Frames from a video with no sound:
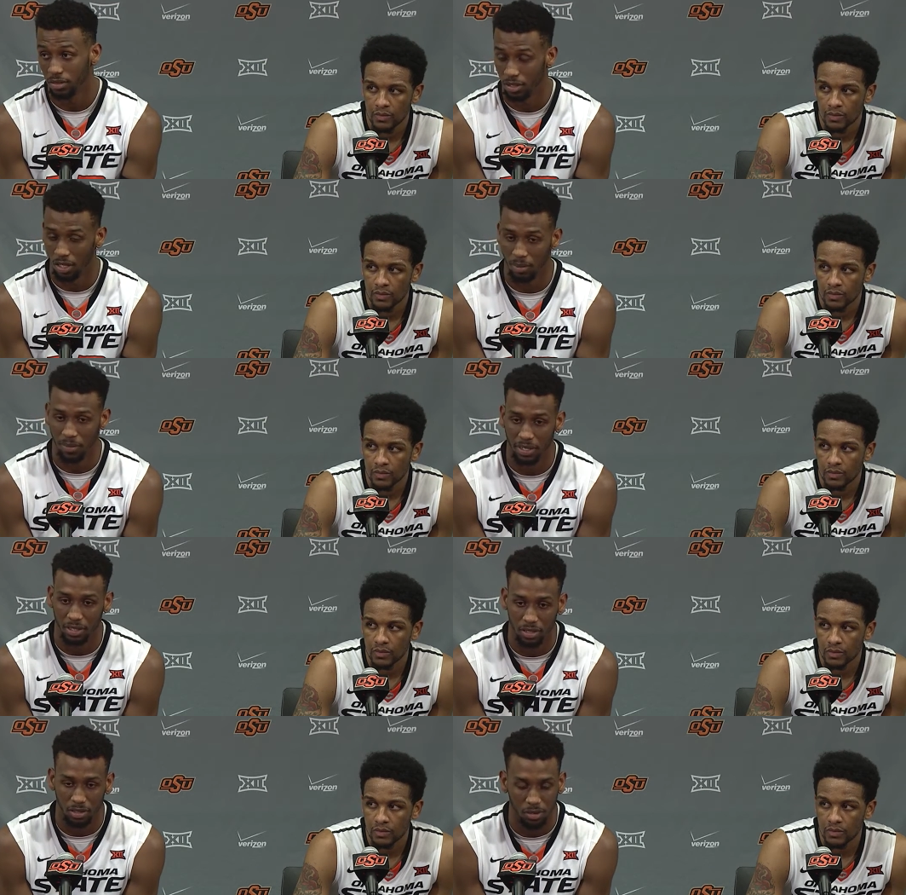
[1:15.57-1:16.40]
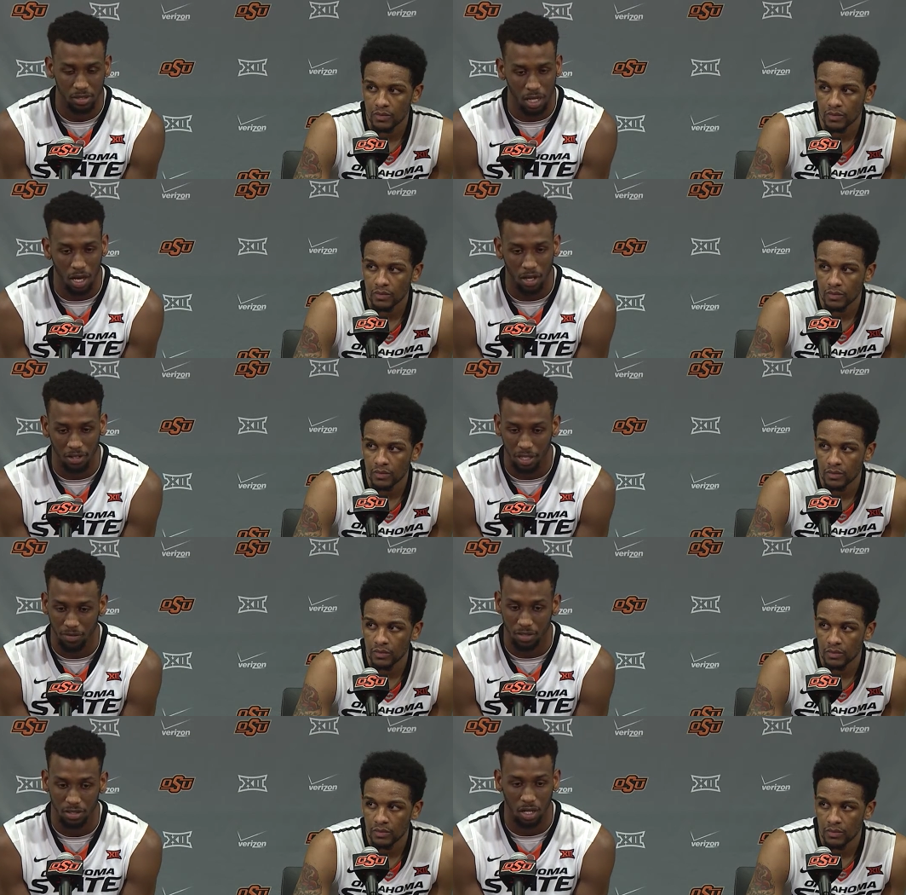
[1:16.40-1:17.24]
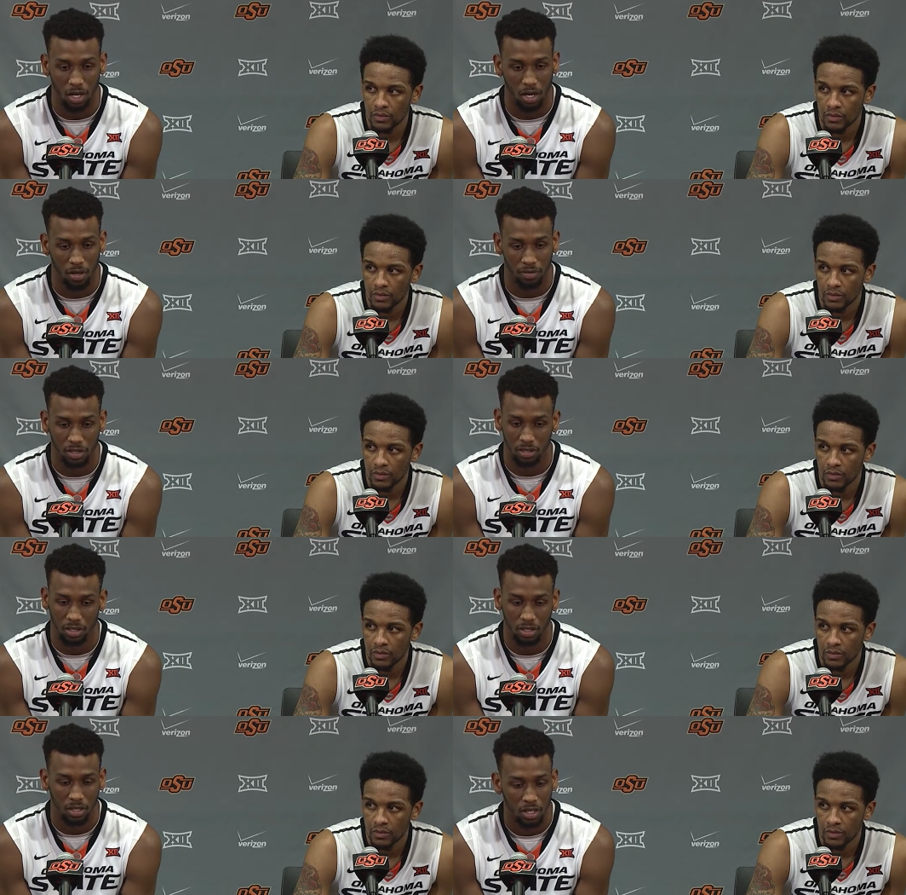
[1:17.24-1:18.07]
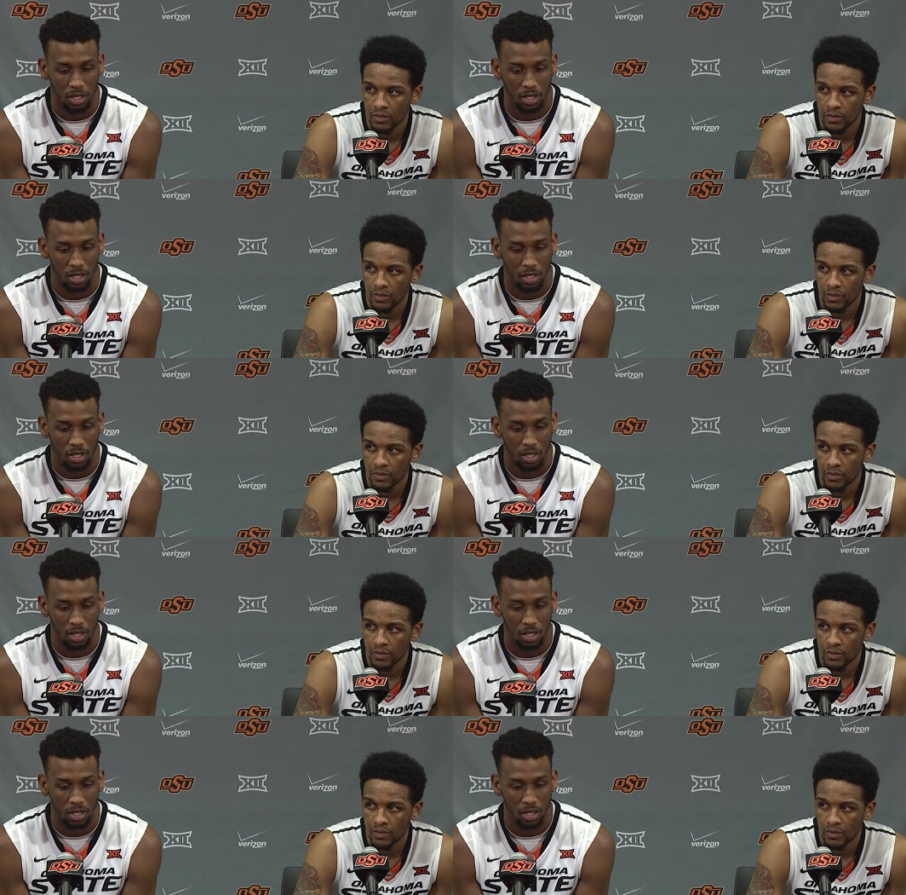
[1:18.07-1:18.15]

Speaker 1: So I mean, just solid defense, solid offense, and